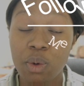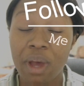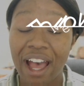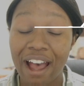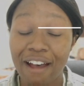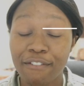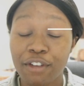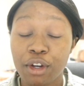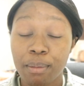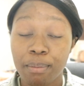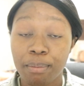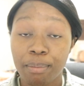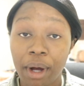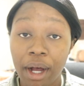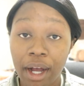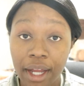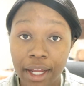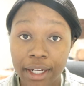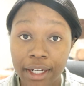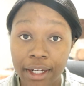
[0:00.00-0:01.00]
you have your
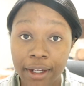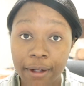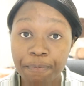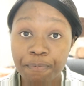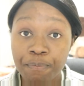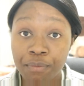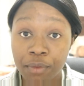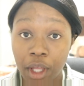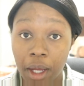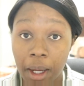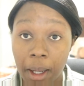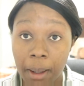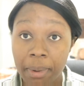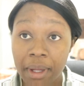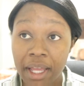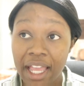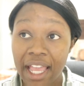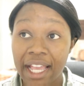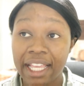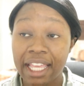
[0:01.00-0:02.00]
bun
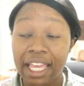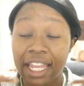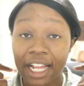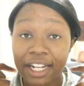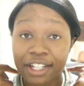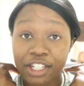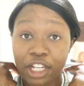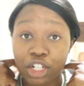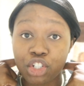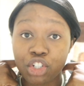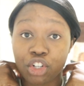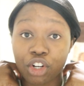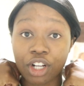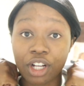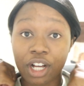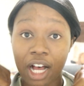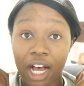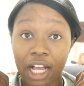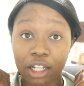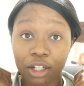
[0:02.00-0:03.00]
up, it cannot touch your
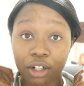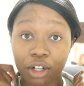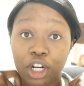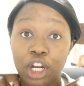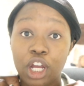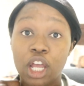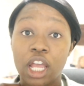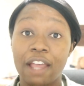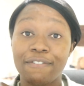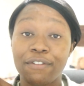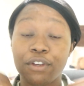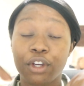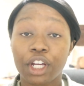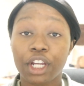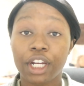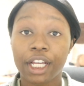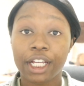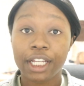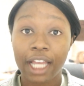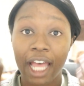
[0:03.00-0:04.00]
collar. If you're
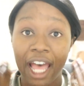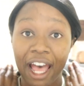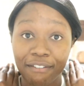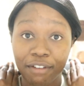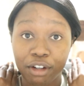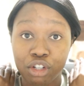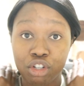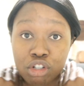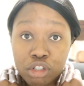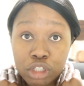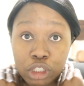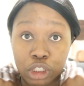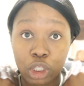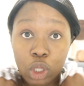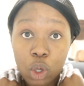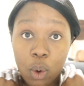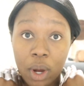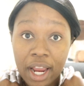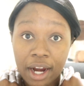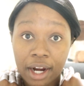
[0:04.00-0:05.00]
gonna have a
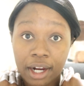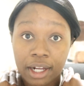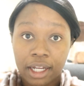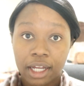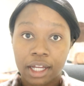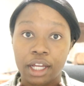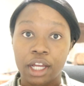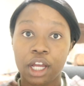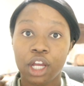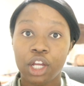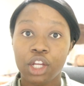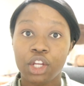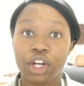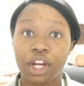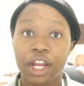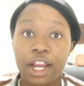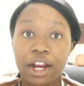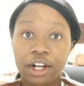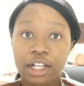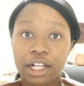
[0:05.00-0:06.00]
low haircut,
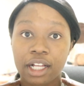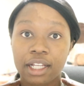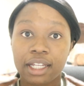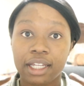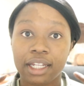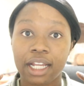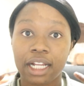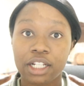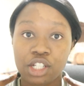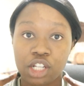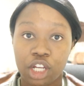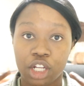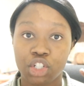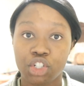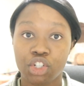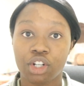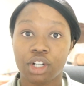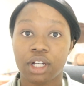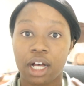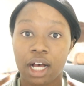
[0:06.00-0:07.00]
your haircut cannot
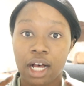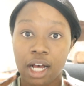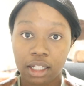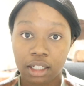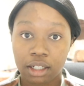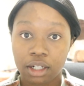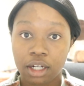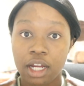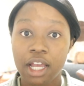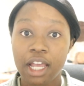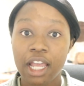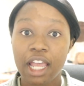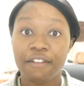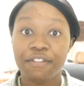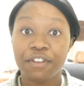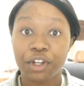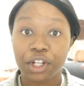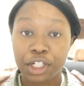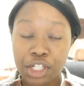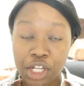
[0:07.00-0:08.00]
touch your collar.
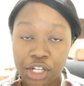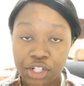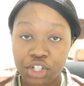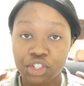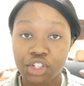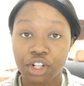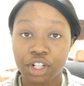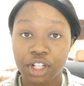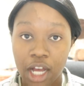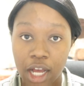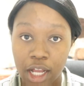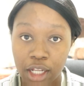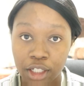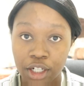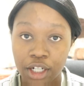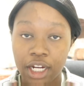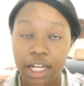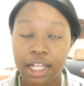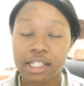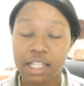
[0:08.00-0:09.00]
If it touches your
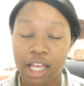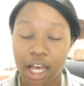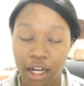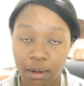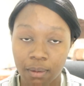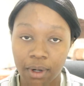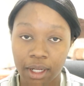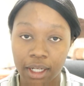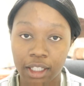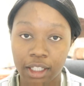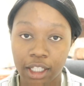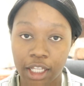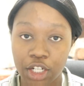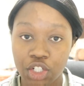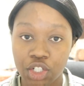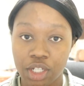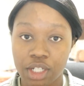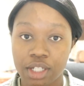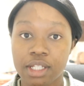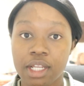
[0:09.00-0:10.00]
collar, it's out of
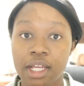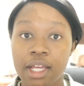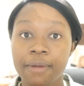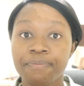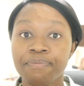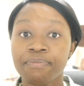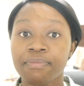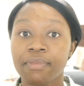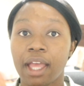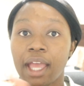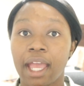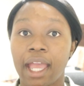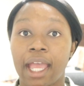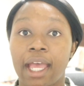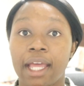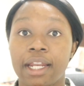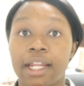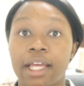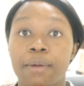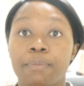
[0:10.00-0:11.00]
regulations.
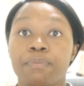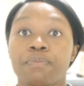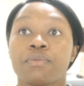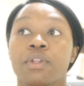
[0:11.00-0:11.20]
And